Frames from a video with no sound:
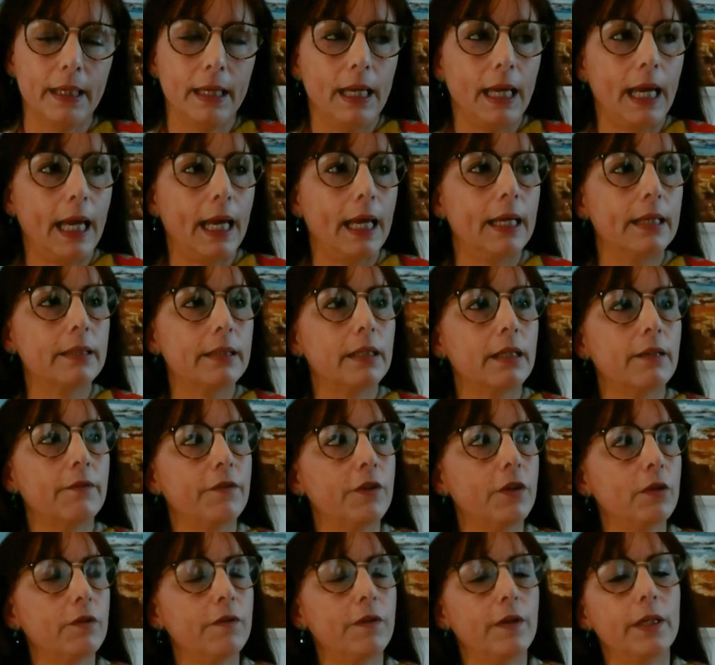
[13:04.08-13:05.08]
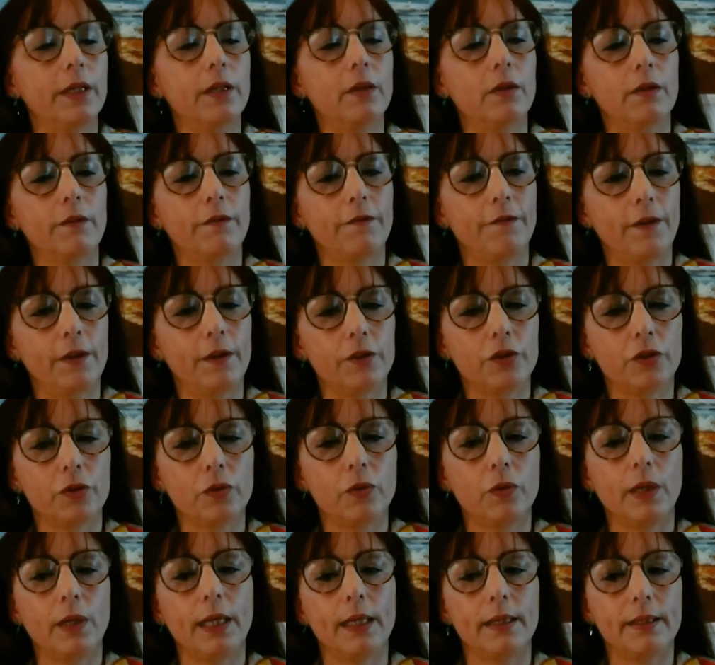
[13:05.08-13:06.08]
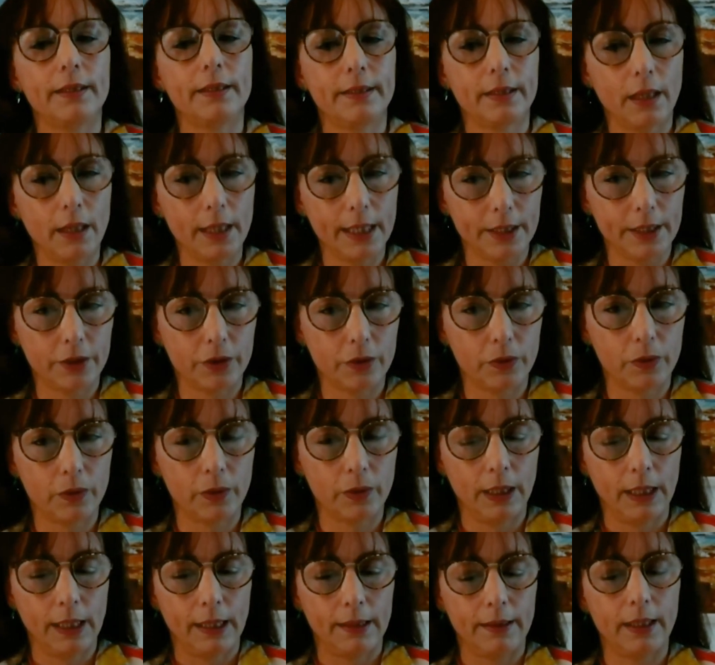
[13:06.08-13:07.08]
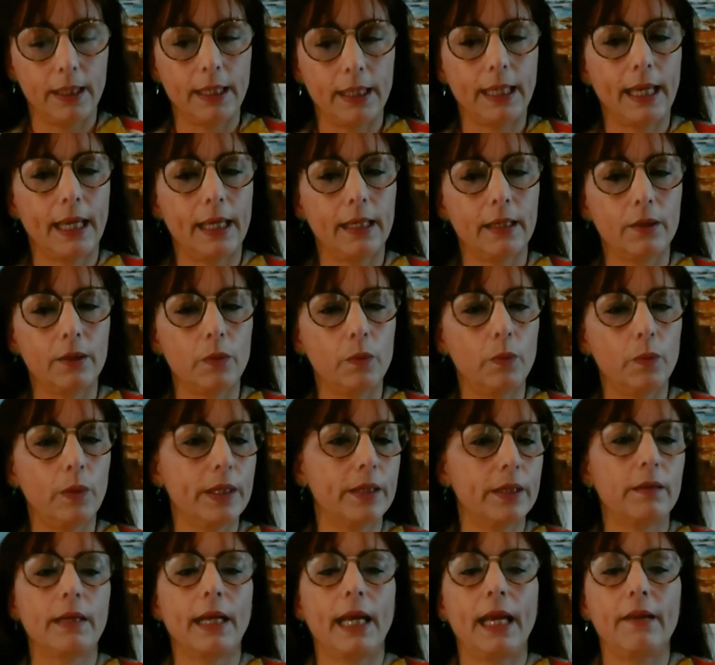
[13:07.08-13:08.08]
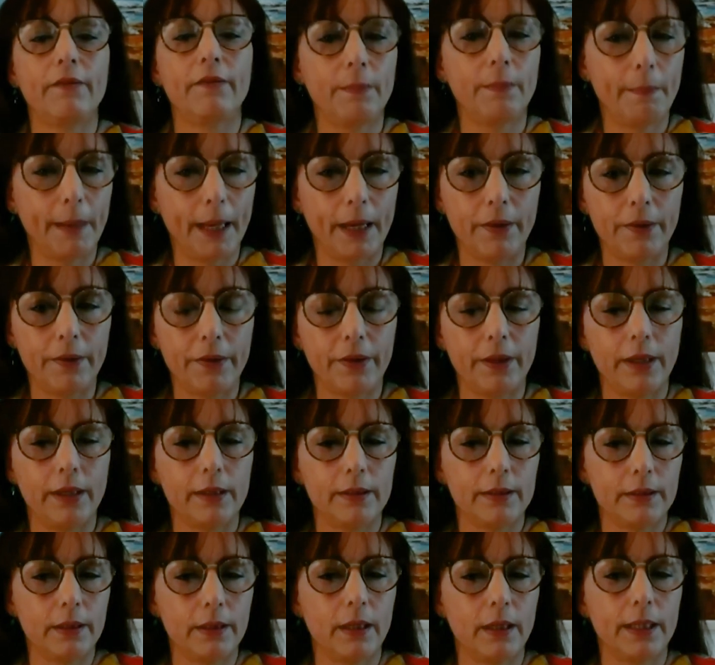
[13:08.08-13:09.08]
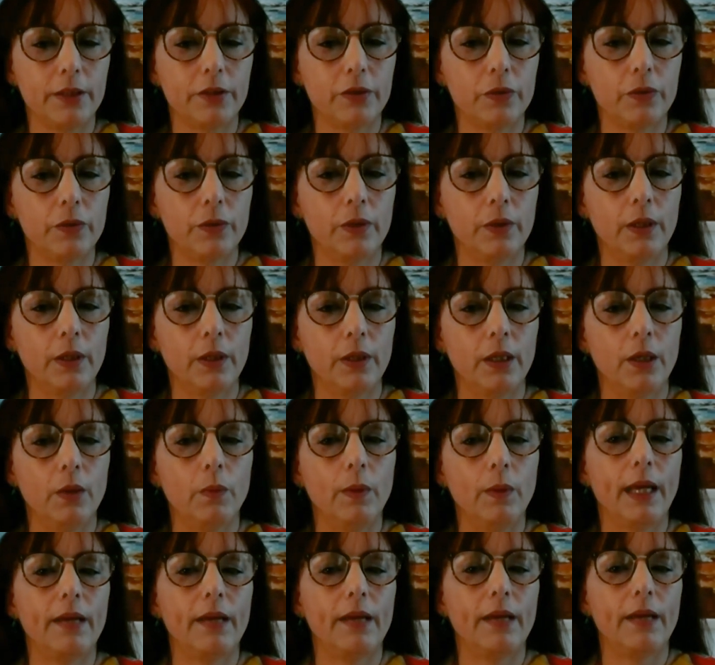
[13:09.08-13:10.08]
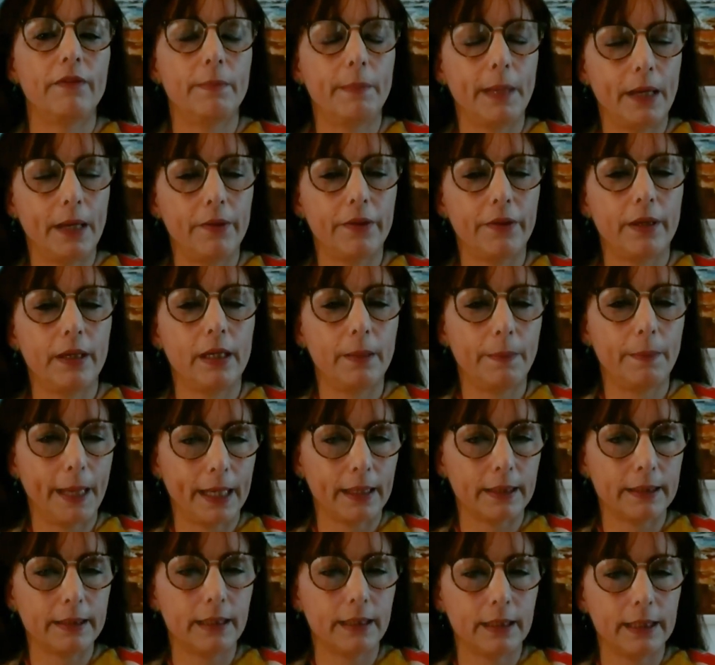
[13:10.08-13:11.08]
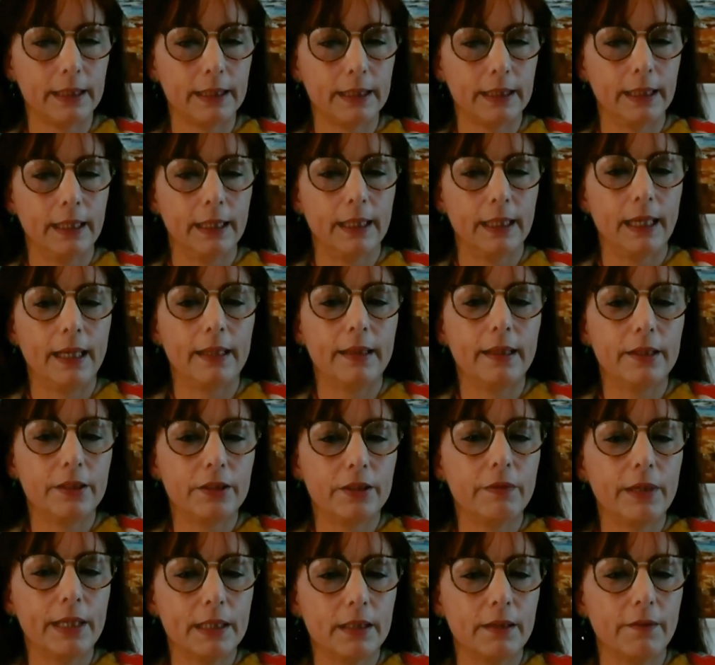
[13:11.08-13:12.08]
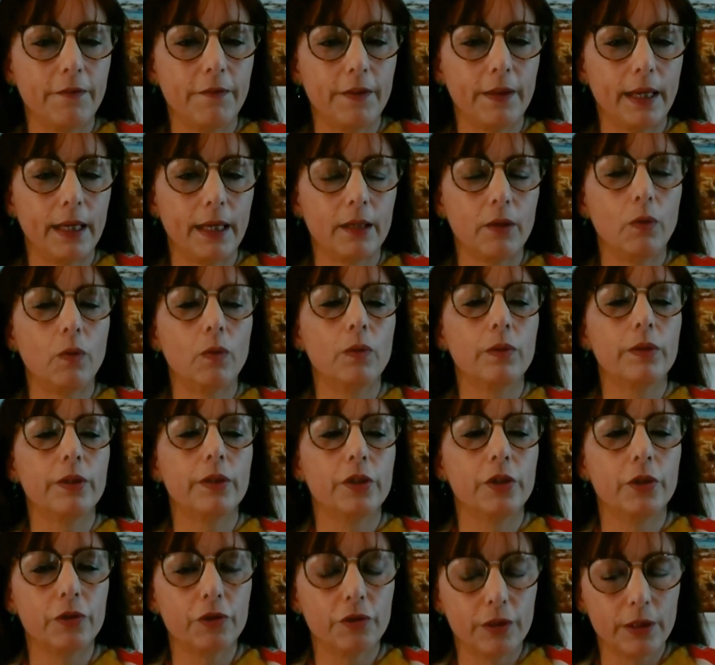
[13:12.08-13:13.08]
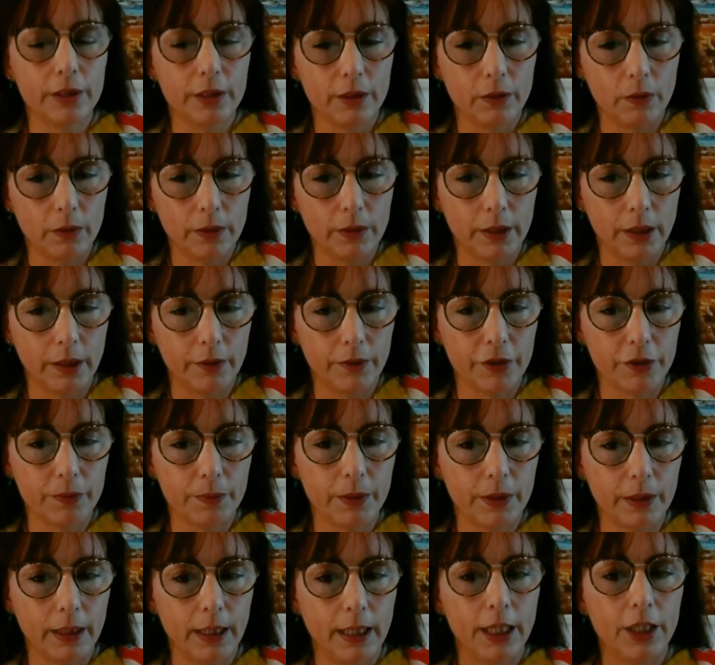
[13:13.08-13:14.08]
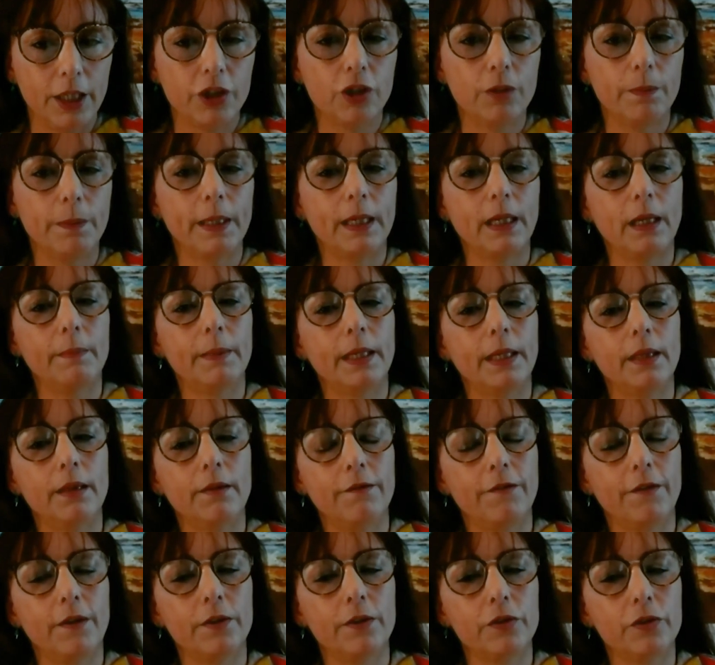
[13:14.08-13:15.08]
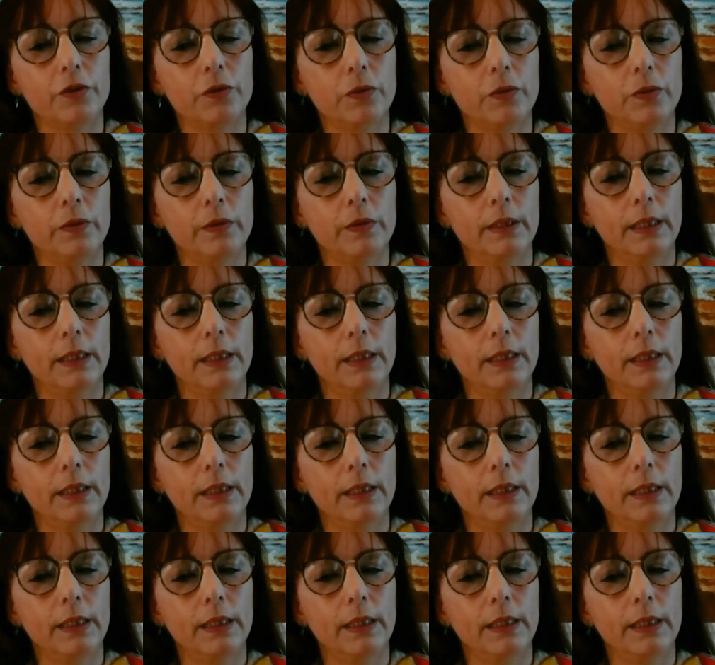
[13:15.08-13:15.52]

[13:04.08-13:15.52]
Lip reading: And if you've only got a front door and a side door, then again, we don't have a mouth and a side door. We have a mouth and a backside. And there's a reason for that. All the nutrients and all the nourishment should be coming in the front door,